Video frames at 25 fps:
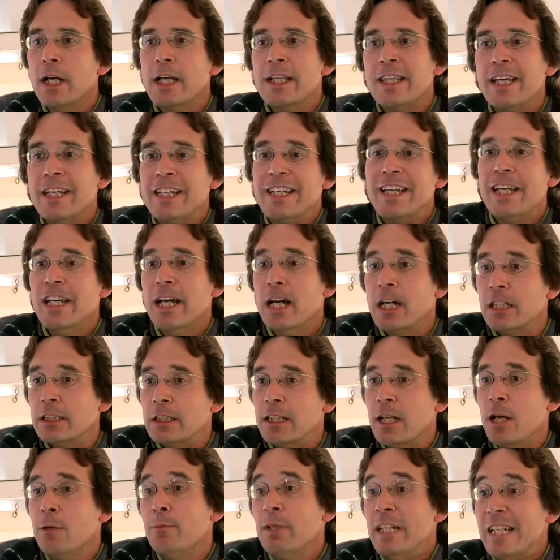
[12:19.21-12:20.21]
that, yeah,
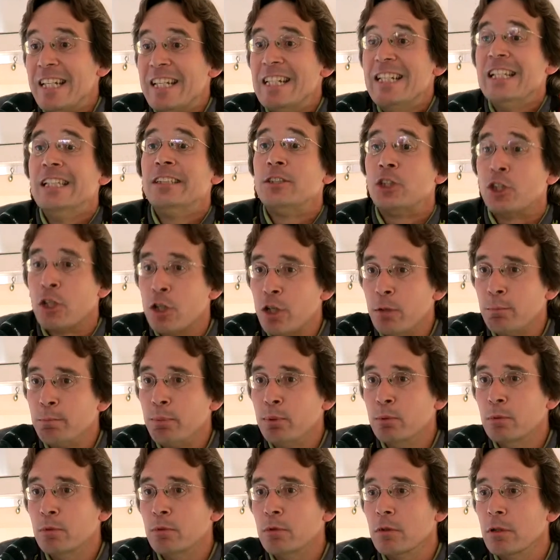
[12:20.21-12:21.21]
damn it, it is her
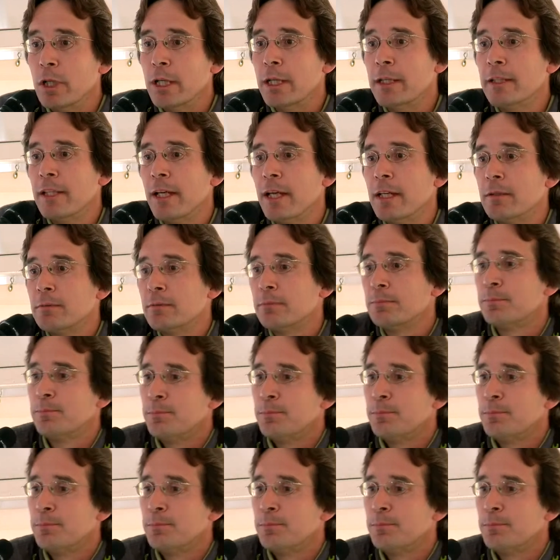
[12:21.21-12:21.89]
pool, and that